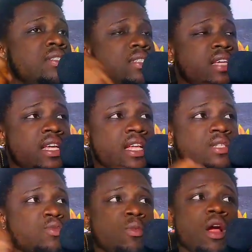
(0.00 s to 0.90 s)

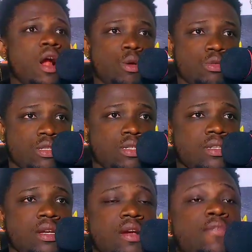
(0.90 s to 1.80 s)
ticket will be out
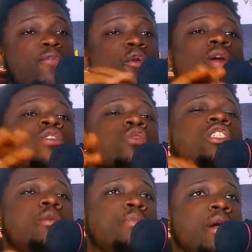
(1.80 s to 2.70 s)
for only
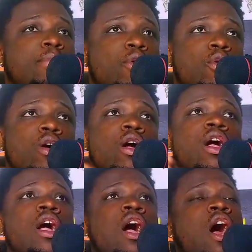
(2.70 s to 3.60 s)
20 people.
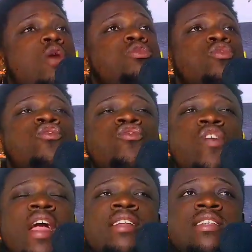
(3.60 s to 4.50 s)
How to
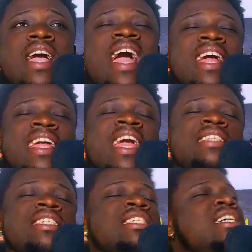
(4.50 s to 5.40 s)
create and
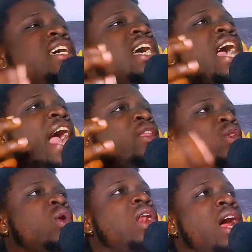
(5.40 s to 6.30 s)
get a
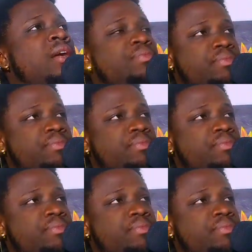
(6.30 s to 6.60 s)
dollar